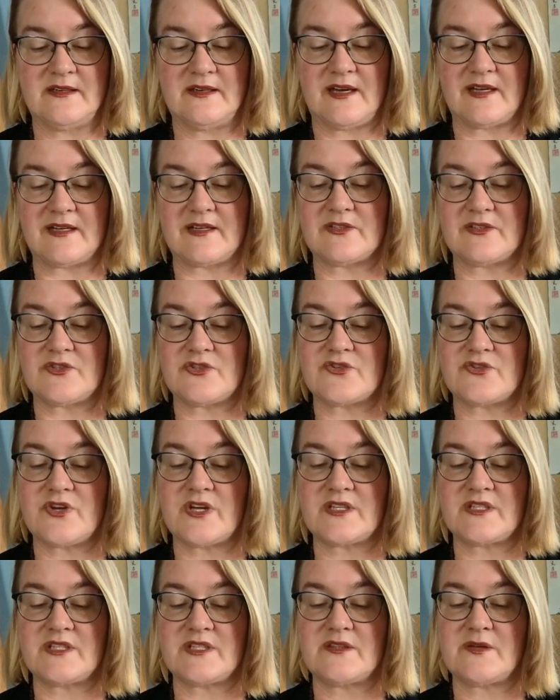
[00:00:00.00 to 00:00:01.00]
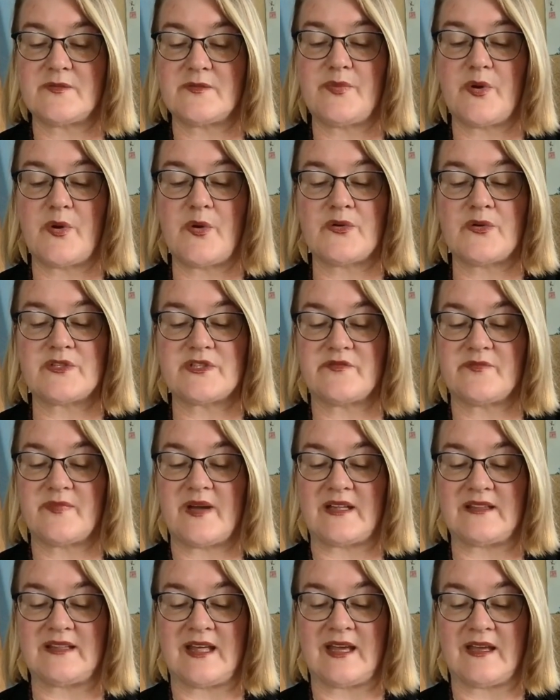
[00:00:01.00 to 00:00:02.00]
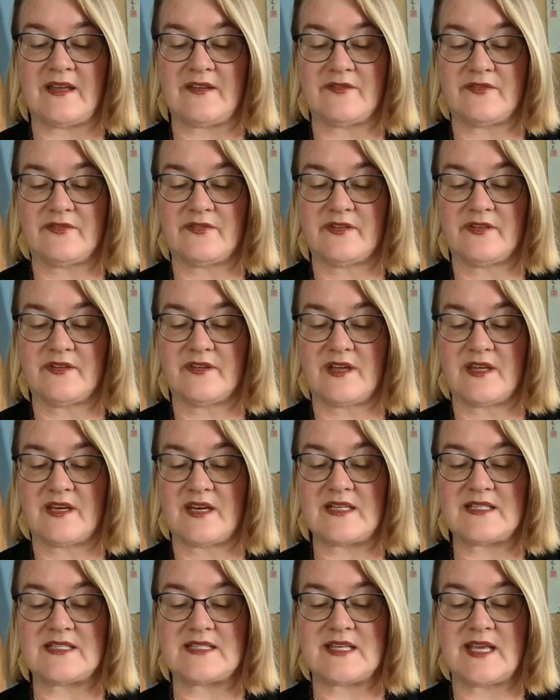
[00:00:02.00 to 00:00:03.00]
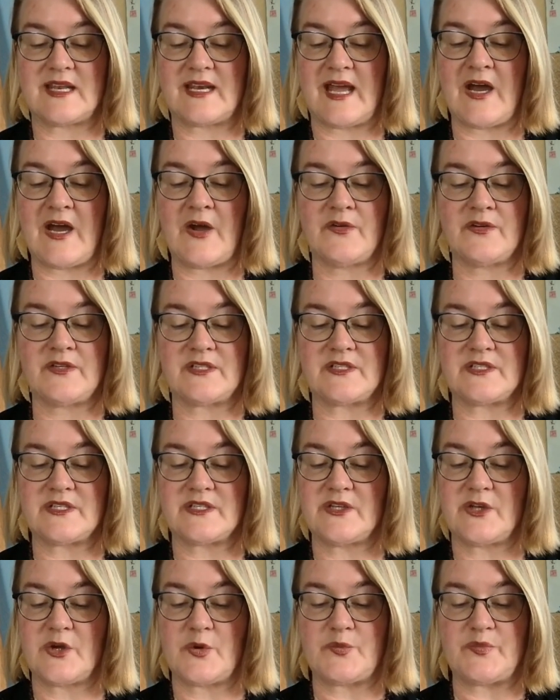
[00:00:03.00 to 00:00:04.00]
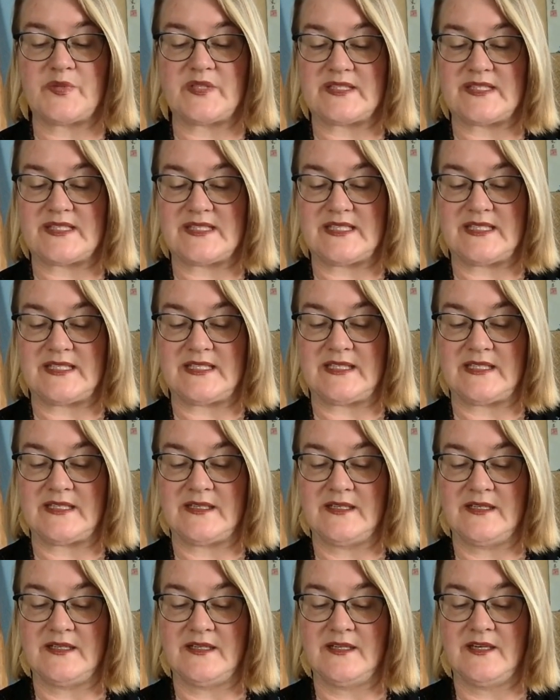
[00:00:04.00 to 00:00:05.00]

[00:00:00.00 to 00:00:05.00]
I constructed the boat of my life and I set out into the open sea,